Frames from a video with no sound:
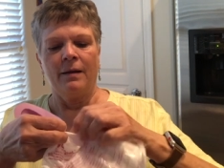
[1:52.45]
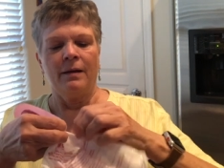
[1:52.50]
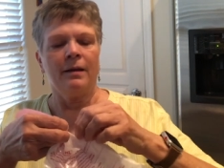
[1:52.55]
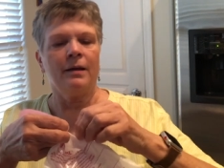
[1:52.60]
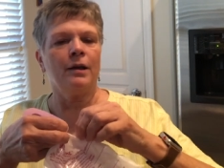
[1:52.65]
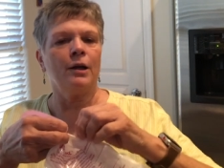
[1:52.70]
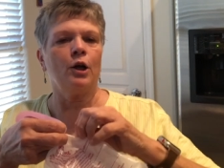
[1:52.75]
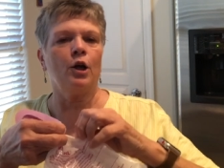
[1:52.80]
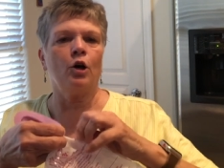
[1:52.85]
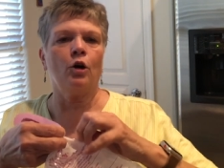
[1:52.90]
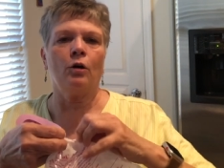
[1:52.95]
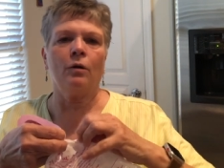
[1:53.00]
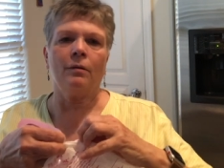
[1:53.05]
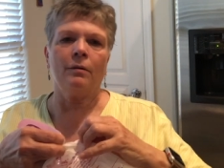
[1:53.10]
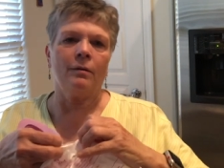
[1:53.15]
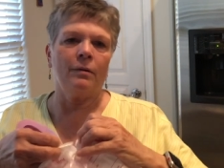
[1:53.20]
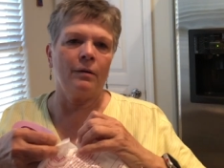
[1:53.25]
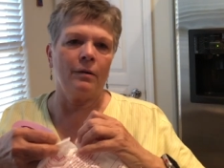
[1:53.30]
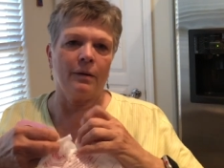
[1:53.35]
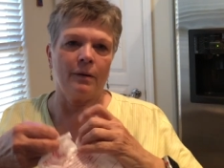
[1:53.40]
you know,
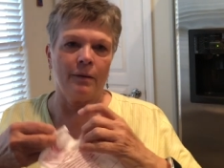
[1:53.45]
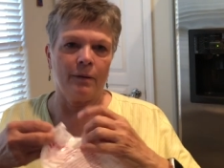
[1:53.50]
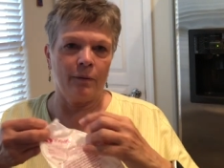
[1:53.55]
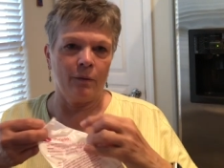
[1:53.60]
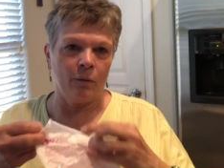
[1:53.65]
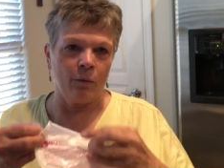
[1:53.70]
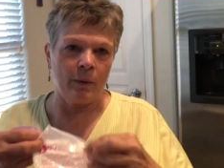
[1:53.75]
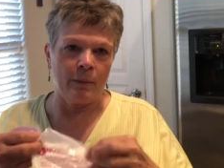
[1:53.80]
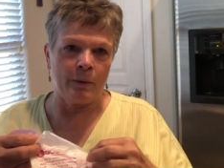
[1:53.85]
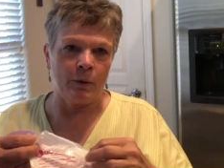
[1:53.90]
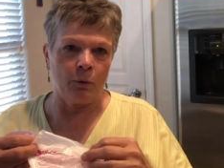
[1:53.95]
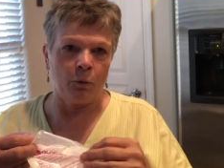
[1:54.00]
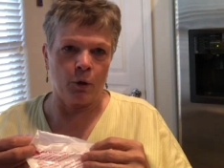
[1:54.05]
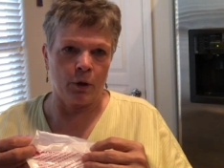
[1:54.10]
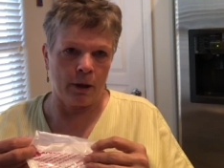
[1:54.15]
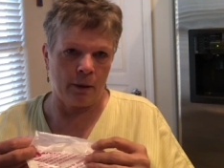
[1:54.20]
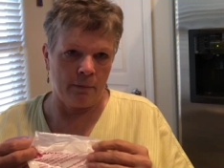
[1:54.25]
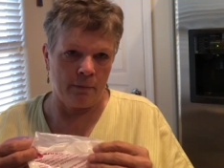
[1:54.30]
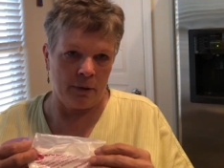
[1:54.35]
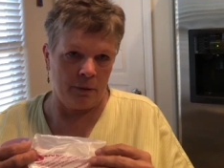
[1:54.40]
women, we're
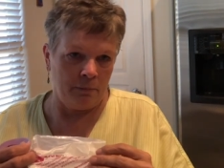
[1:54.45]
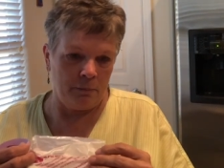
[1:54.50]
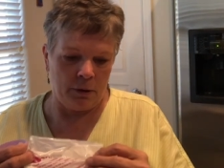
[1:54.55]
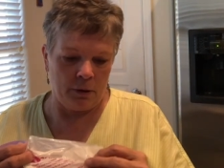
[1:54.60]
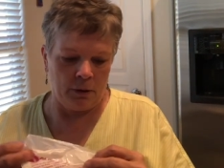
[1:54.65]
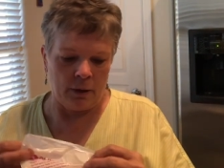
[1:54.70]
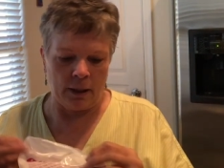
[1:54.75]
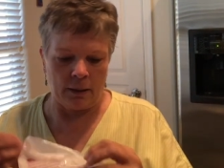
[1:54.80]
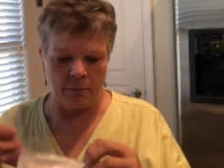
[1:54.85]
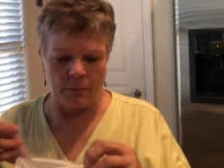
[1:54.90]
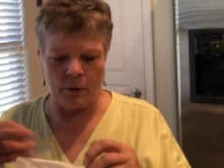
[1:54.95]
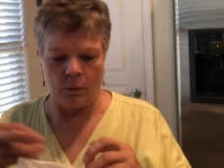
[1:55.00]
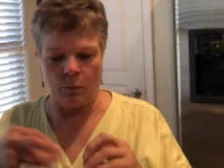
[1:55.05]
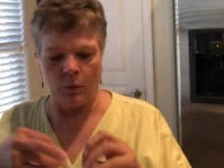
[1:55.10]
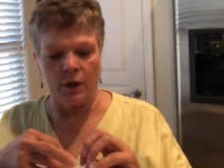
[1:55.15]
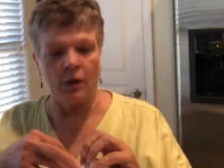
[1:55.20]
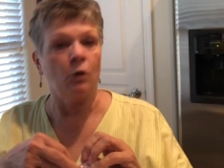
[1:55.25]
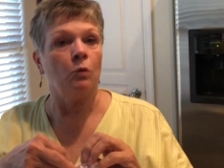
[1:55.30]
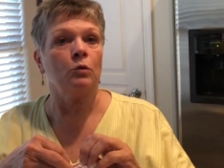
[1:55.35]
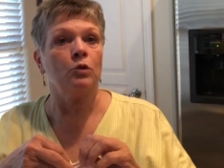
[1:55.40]
not built like men.
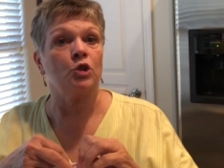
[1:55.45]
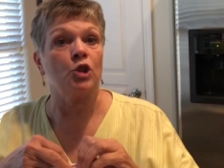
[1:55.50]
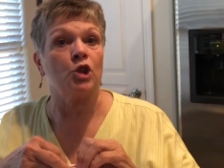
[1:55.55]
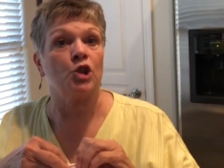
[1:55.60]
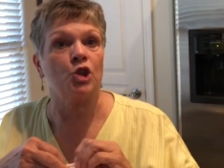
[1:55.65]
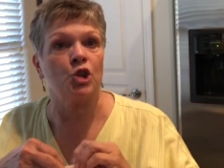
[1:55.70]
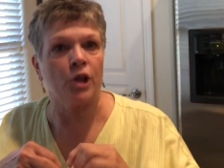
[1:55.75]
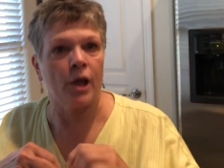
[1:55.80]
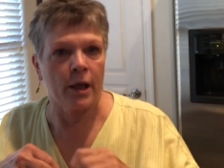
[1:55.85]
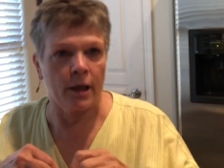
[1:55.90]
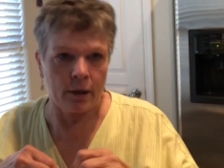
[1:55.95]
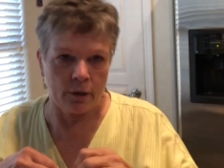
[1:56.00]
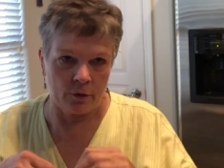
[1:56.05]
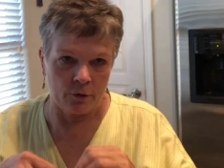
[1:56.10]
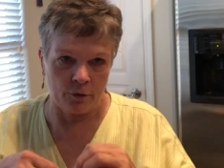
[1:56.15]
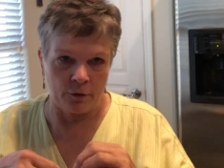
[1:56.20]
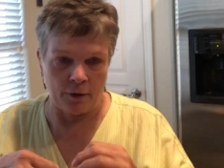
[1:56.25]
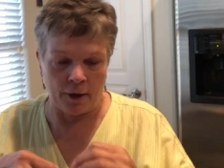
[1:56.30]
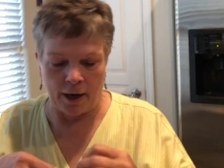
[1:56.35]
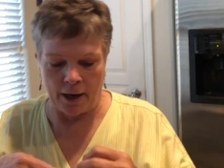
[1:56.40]
We don't just shake it
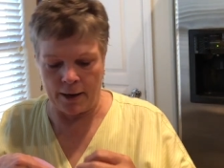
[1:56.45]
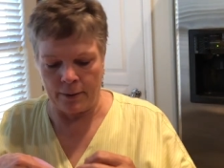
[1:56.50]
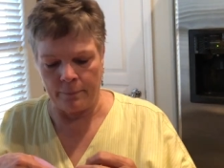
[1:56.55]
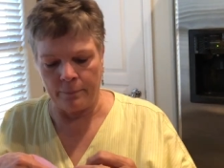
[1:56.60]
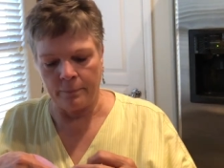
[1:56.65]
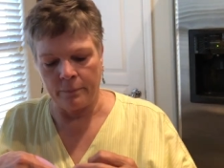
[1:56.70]
and dry.